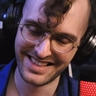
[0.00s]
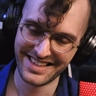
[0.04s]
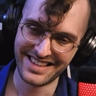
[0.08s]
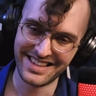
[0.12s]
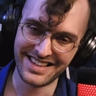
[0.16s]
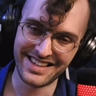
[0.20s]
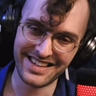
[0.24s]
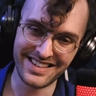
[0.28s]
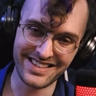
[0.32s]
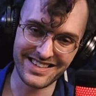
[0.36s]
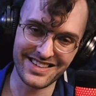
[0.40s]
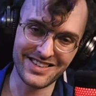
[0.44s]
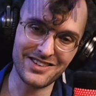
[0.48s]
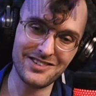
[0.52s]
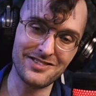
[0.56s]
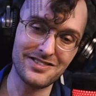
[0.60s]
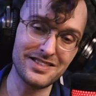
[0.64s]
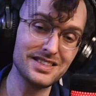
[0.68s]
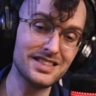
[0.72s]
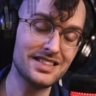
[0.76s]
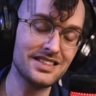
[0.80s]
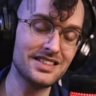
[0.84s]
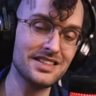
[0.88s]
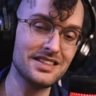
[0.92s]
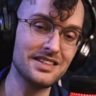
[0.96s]

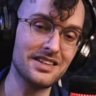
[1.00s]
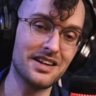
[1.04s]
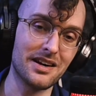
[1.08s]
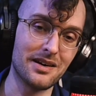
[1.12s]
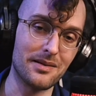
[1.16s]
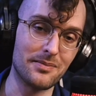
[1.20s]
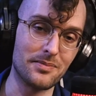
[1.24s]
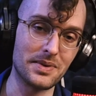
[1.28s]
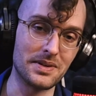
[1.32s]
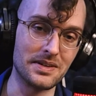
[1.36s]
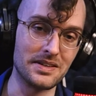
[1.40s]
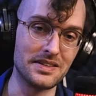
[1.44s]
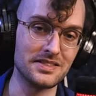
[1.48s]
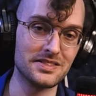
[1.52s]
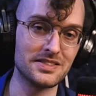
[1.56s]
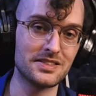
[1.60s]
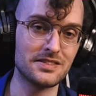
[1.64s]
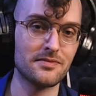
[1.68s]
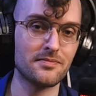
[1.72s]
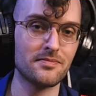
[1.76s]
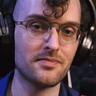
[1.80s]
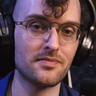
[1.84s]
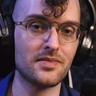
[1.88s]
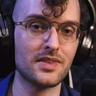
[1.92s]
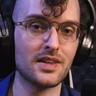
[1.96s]
listing companies
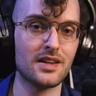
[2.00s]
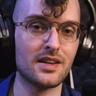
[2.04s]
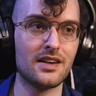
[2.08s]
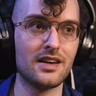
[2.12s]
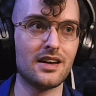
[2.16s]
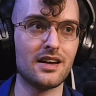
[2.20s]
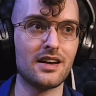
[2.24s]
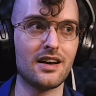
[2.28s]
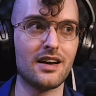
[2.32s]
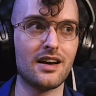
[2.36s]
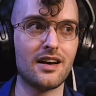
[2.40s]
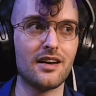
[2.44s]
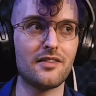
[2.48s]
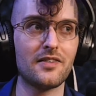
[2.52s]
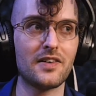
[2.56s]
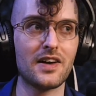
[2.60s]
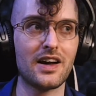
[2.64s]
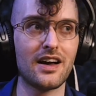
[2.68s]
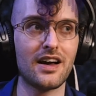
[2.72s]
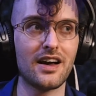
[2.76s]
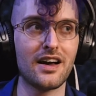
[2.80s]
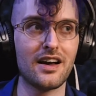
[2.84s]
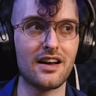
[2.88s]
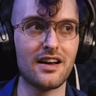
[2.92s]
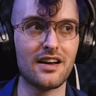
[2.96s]
have
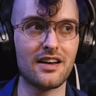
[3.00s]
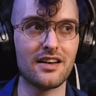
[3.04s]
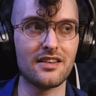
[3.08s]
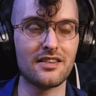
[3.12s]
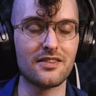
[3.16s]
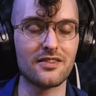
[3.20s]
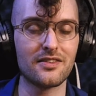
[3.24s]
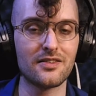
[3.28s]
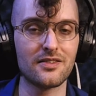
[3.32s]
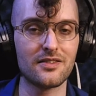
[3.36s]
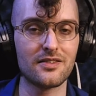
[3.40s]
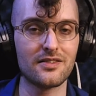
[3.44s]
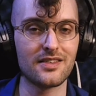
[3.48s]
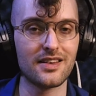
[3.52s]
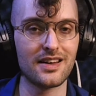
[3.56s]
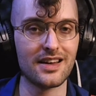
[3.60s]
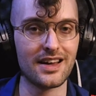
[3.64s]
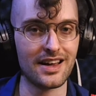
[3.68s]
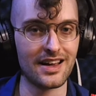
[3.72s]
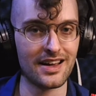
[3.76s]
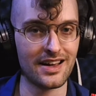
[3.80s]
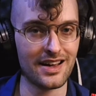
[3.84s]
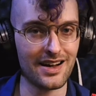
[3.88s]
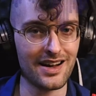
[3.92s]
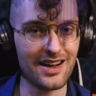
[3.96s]
had
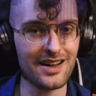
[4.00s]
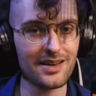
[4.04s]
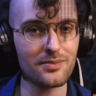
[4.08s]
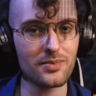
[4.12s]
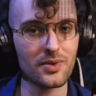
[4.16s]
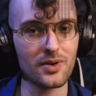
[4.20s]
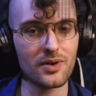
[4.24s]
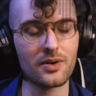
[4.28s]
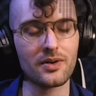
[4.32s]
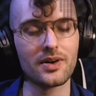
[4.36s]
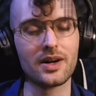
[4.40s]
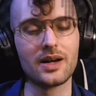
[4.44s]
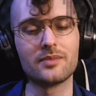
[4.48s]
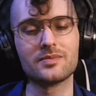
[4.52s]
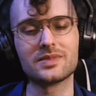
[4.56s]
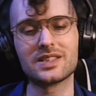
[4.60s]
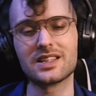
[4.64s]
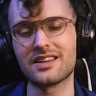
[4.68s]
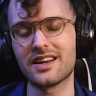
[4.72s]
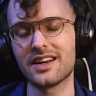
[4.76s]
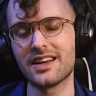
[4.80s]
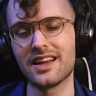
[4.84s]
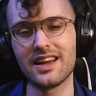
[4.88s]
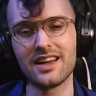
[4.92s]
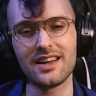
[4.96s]
AI programs, and
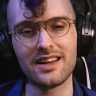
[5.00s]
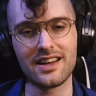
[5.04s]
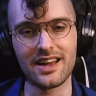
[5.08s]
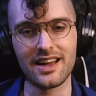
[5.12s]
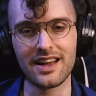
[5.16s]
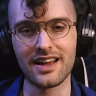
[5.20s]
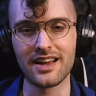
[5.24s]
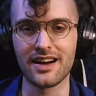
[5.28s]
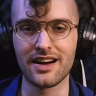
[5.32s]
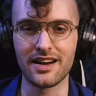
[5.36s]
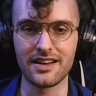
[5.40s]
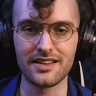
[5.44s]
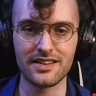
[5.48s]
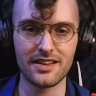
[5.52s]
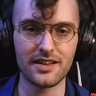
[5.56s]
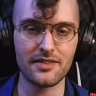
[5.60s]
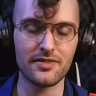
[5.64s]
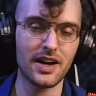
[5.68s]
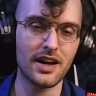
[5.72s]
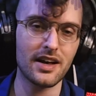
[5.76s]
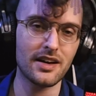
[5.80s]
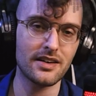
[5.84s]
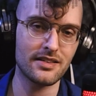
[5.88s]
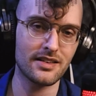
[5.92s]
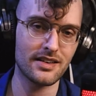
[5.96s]
I hate AI. They've
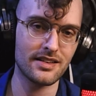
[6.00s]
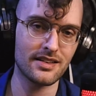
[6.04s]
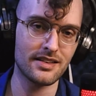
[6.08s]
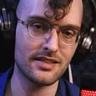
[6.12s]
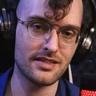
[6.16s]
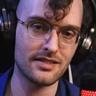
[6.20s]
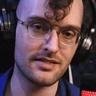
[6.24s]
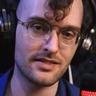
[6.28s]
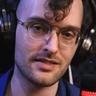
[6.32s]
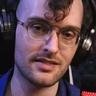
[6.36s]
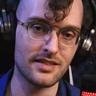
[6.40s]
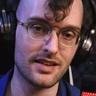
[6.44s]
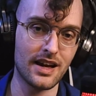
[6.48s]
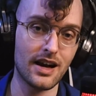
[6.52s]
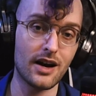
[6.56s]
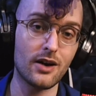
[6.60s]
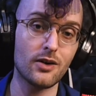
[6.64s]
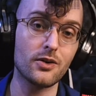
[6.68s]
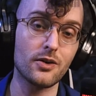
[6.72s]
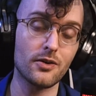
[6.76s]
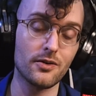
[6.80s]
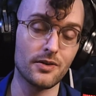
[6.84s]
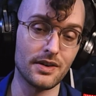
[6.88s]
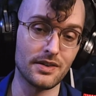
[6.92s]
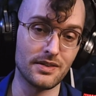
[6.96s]
had
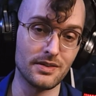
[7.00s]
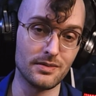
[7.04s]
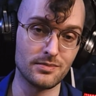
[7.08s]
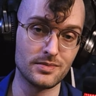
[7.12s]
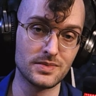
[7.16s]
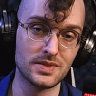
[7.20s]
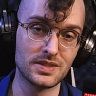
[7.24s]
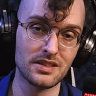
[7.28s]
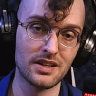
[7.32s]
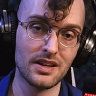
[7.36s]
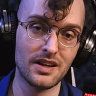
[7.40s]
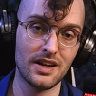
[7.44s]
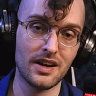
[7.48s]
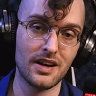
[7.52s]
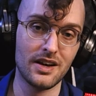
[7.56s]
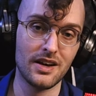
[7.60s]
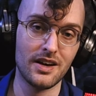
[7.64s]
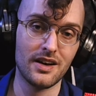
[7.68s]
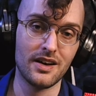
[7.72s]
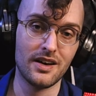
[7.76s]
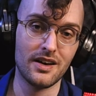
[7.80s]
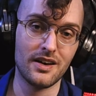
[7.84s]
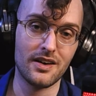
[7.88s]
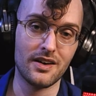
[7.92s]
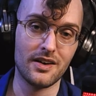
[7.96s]
algorithms,
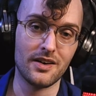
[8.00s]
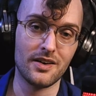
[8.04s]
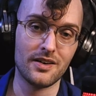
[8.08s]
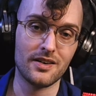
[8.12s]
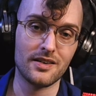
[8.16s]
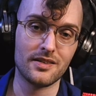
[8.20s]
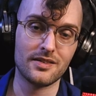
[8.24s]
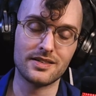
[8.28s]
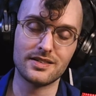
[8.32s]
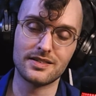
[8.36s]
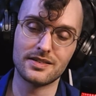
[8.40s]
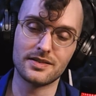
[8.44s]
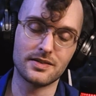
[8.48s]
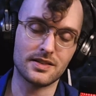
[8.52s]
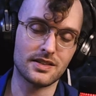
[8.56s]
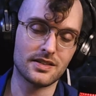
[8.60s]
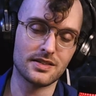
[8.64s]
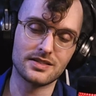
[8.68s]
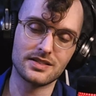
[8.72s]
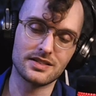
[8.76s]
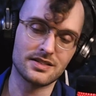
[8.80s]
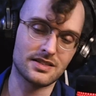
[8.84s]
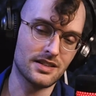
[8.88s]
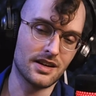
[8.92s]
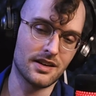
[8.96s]
because
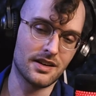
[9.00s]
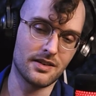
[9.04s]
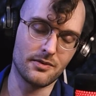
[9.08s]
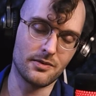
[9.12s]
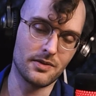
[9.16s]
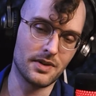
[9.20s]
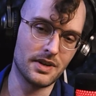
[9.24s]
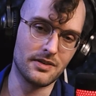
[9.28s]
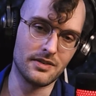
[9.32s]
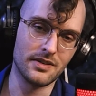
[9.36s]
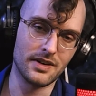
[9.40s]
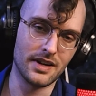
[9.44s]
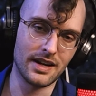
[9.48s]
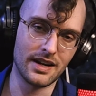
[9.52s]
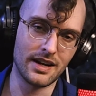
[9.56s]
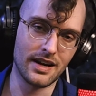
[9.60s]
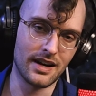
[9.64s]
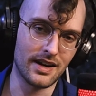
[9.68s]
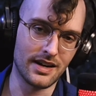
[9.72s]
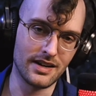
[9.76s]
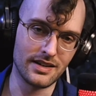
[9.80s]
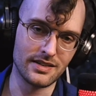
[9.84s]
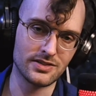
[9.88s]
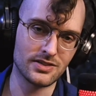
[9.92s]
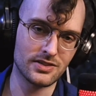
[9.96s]
it's not real AI,
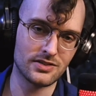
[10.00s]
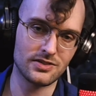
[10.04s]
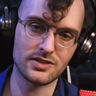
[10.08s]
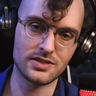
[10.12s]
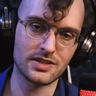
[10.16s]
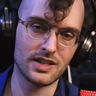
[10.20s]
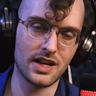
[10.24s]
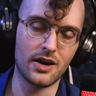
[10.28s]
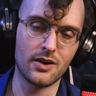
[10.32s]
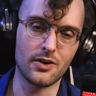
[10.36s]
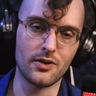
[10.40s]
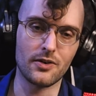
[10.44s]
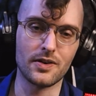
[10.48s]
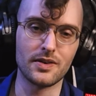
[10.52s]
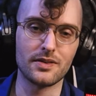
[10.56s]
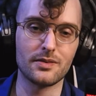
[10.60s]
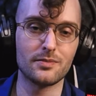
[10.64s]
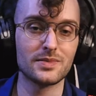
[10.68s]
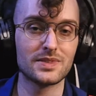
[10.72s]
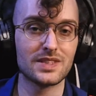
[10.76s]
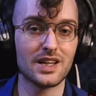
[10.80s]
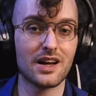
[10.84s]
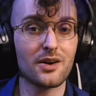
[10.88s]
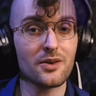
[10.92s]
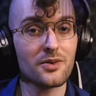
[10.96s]
it's just
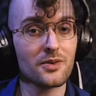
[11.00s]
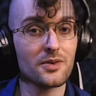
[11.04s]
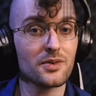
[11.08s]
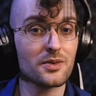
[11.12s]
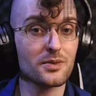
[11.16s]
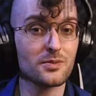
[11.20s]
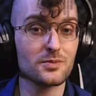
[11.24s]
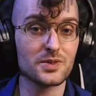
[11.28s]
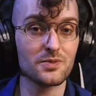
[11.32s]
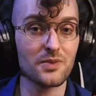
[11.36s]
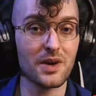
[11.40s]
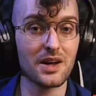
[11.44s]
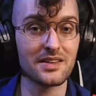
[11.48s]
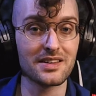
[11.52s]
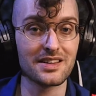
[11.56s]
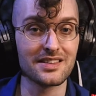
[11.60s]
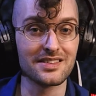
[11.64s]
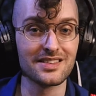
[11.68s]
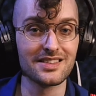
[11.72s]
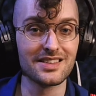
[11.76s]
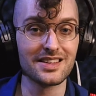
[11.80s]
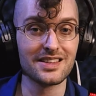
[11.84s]
algorithms running